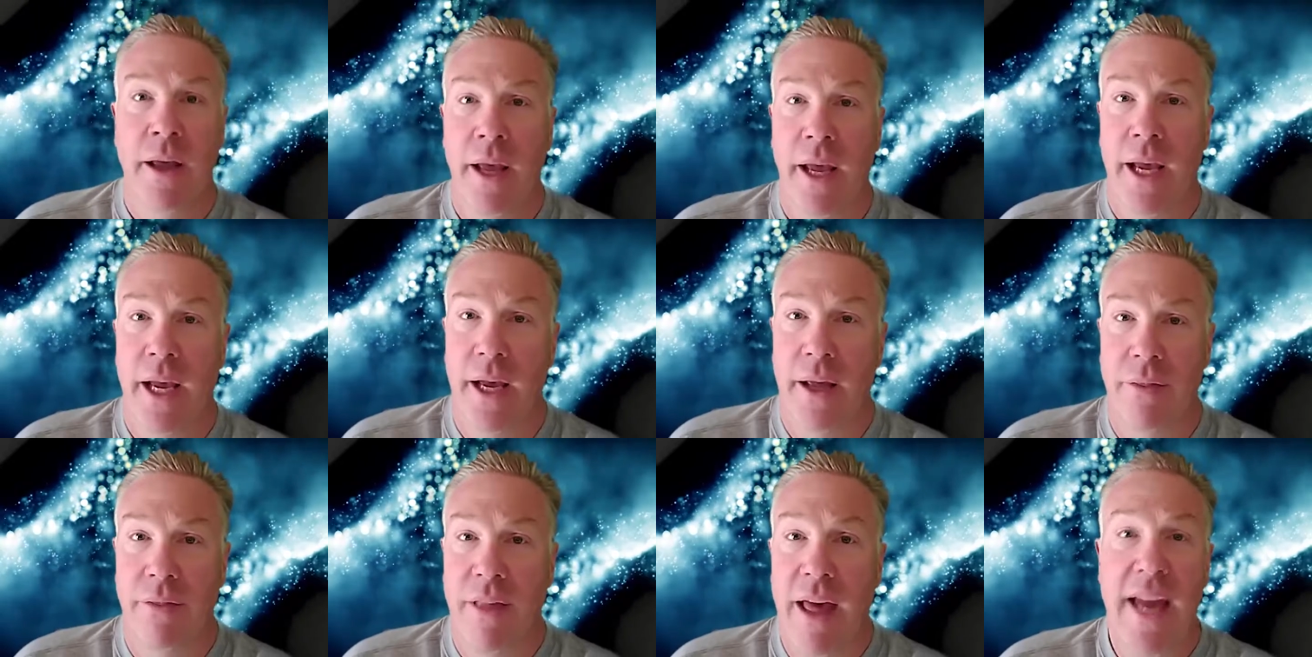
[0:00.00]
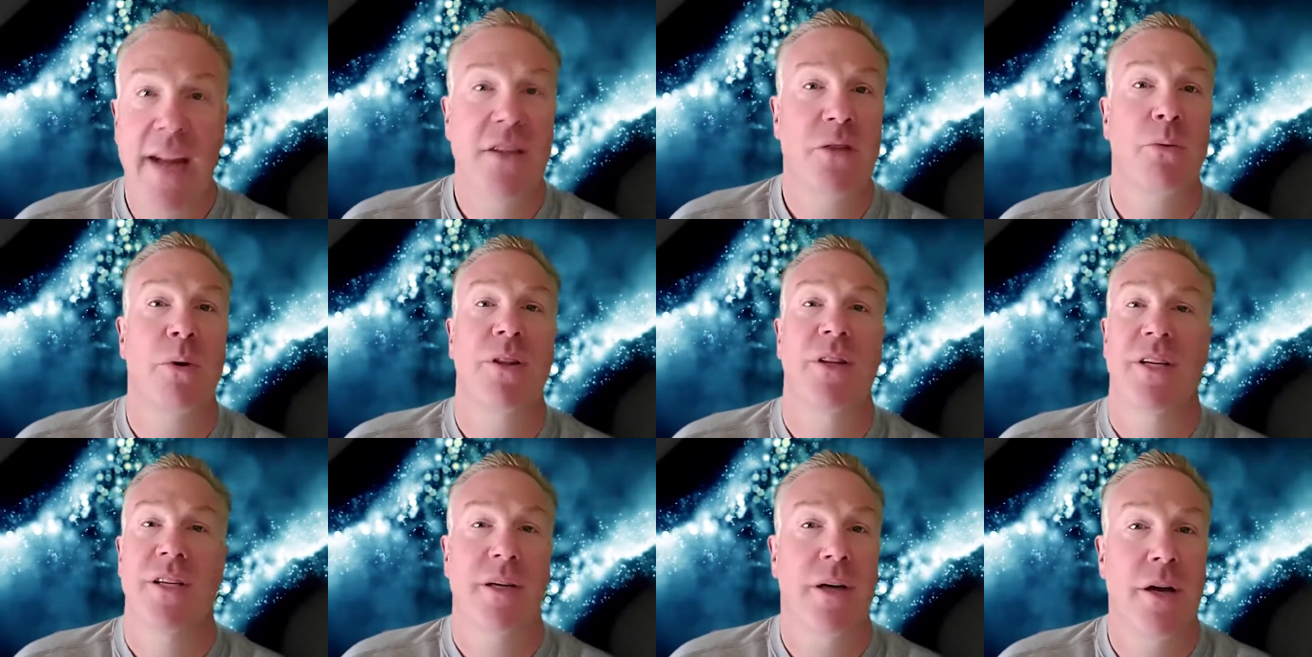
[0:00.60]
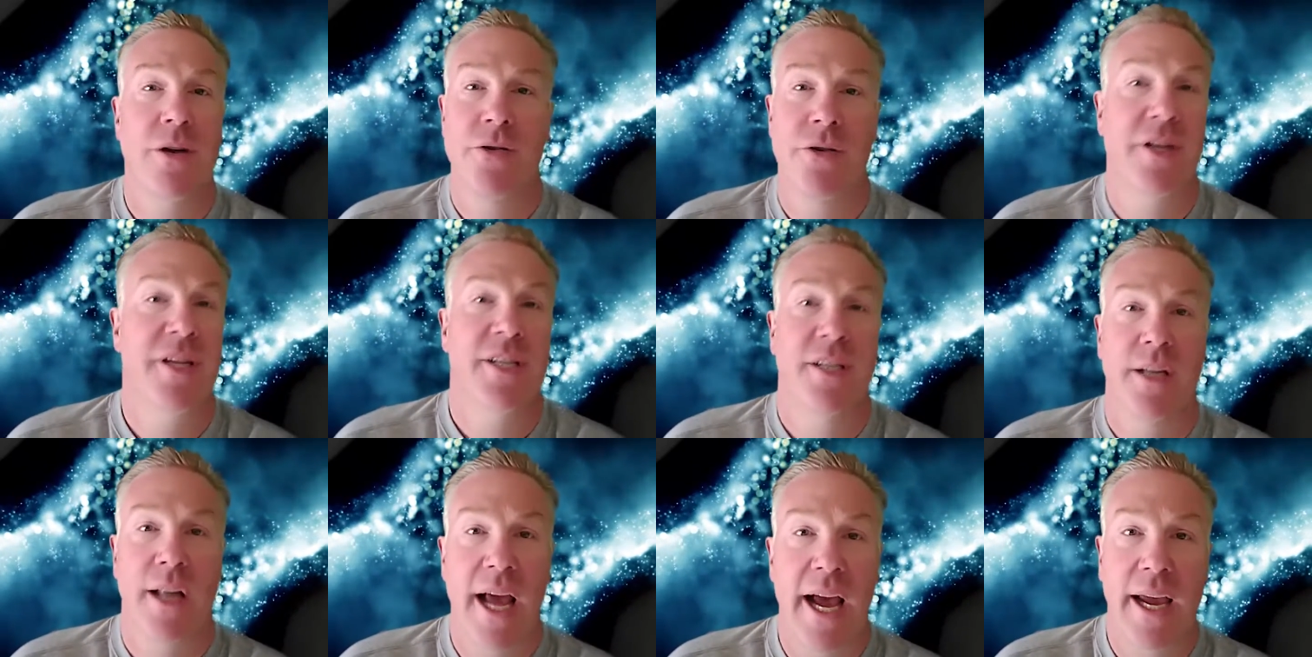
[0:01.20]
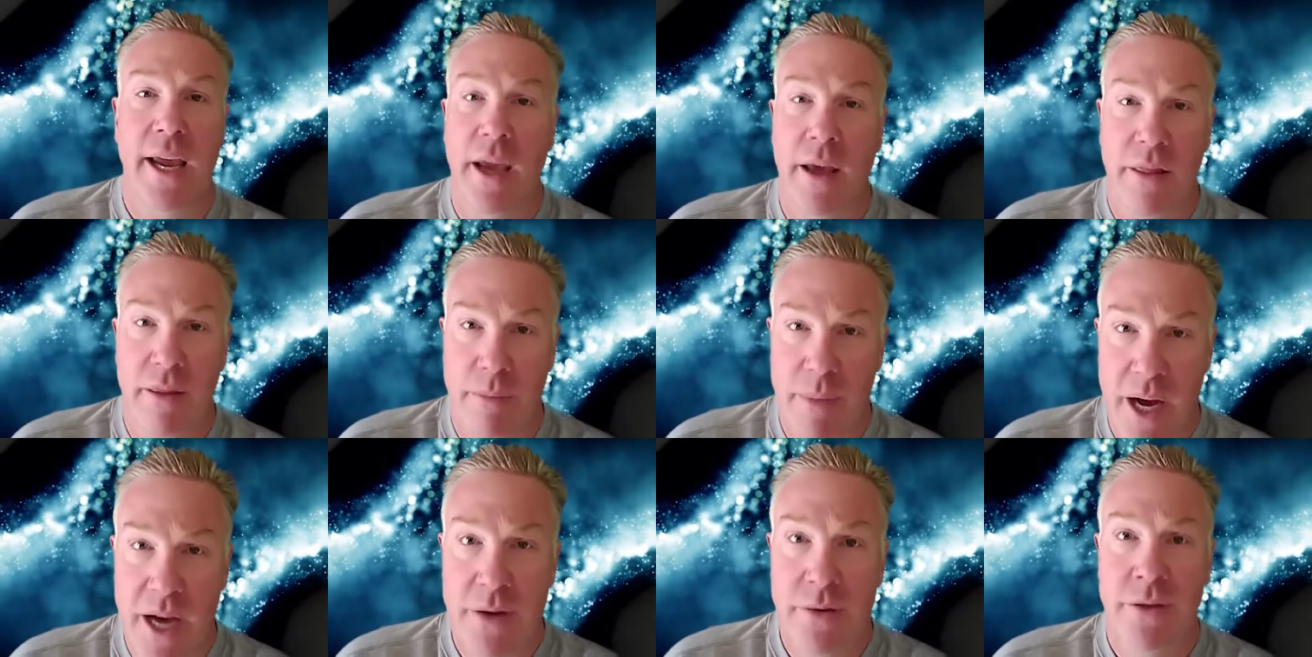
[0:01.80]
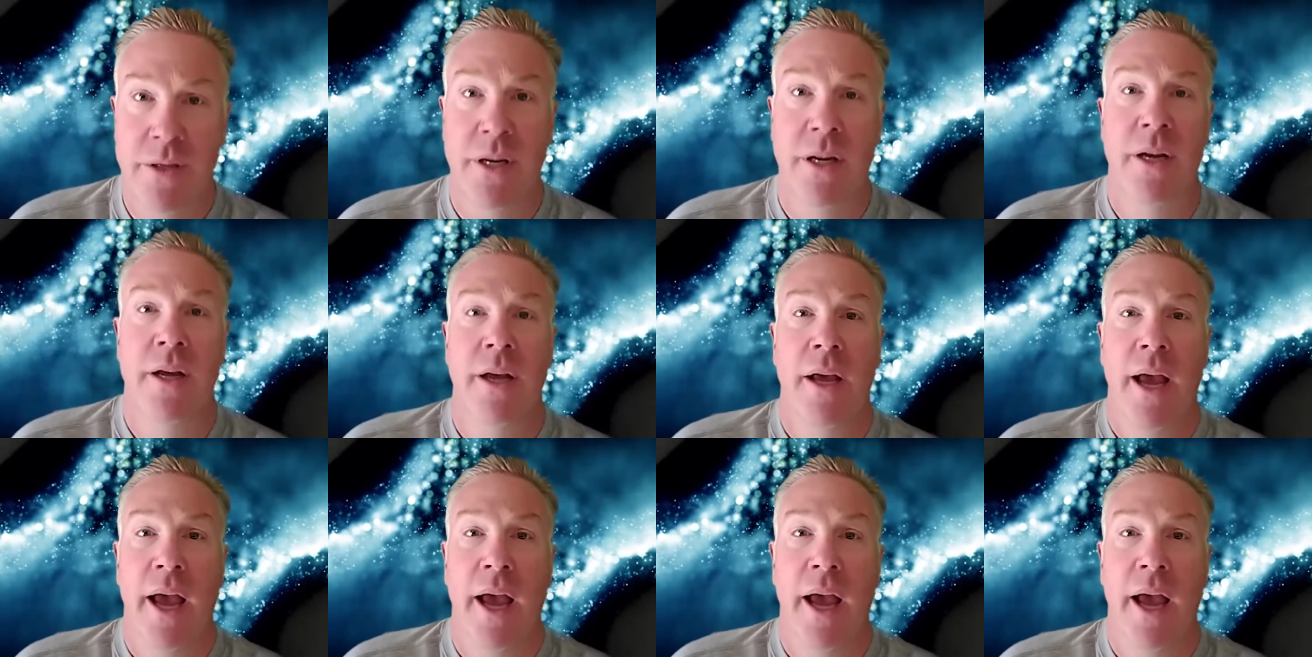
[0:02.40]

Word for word: And that is what this country is lacking the most.